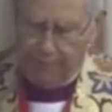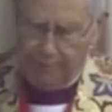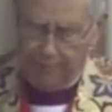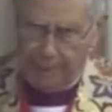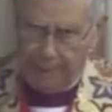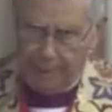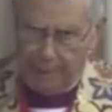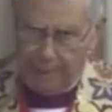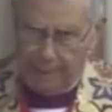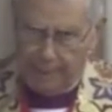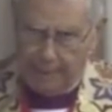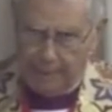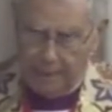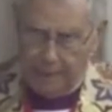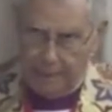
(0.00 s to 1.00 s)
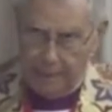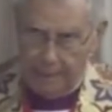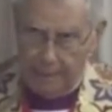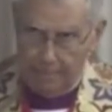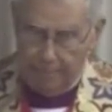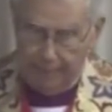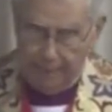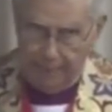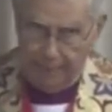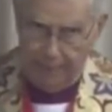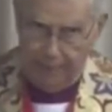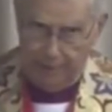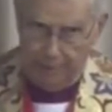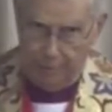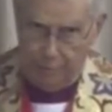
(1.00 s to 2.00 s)
from the Nile by
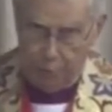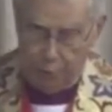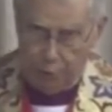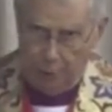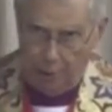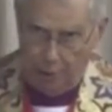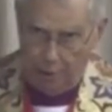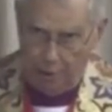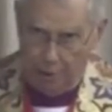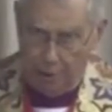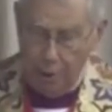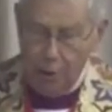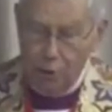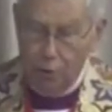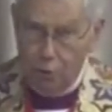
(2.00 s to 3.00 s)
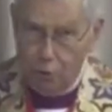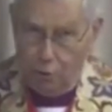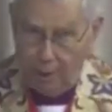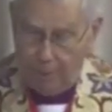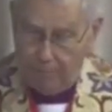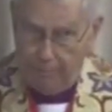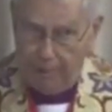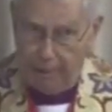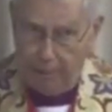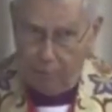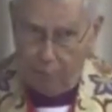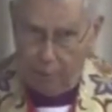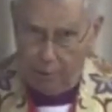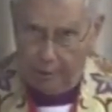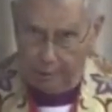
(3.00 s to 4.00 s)
Pharaoh's daughter, grew up in
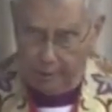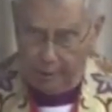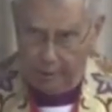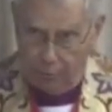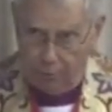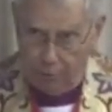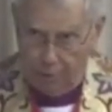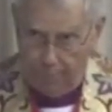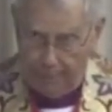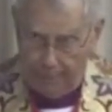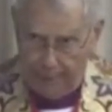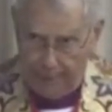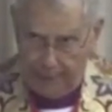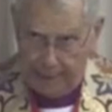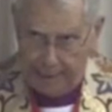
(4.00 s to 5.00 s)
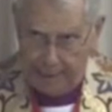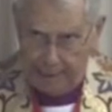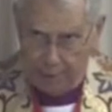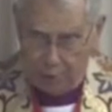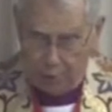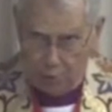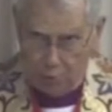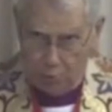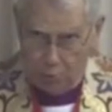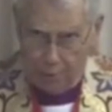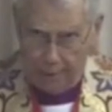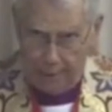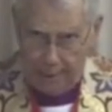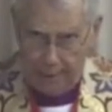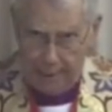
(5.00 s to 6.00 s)
royalty, grew up in that household,
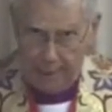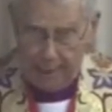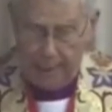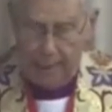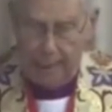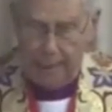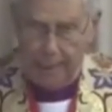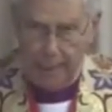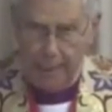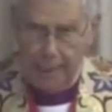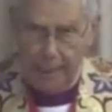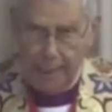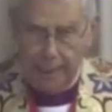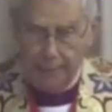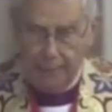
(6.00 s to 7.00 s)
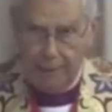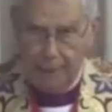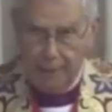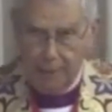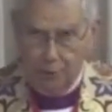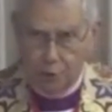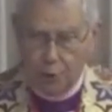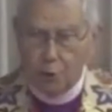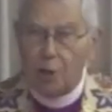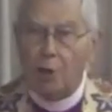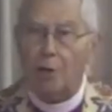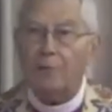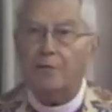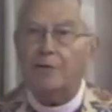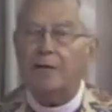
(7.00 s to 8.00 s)
and then
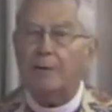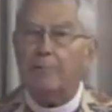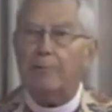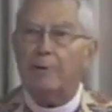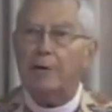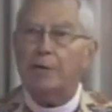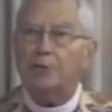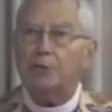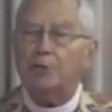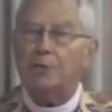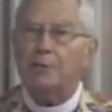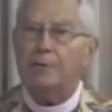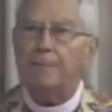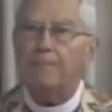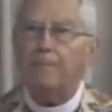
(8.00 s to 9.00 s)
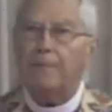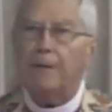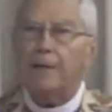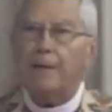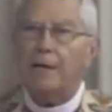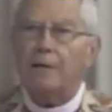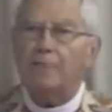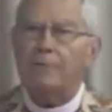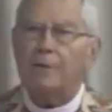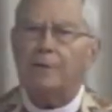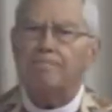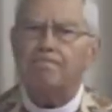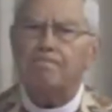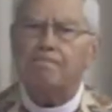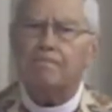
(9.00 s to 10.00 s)
saw the oppression of
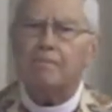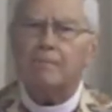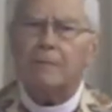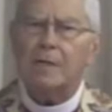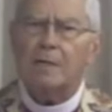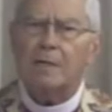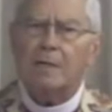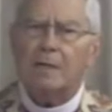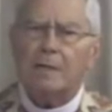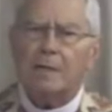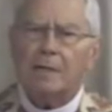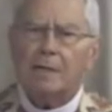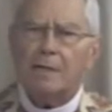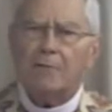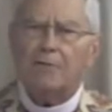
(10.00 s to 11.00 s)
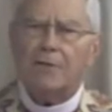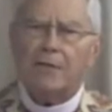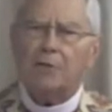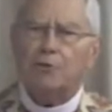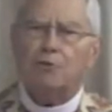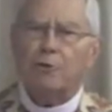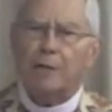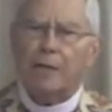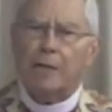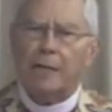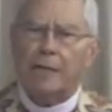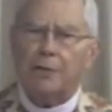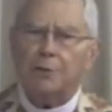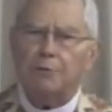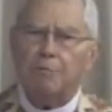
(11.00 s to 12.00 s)
the of the
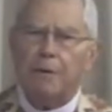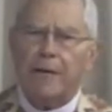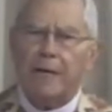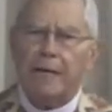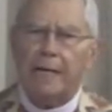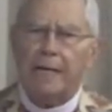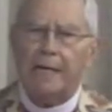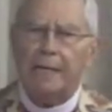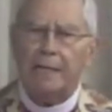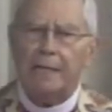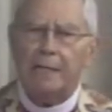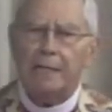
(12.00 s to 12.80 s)
Israelites by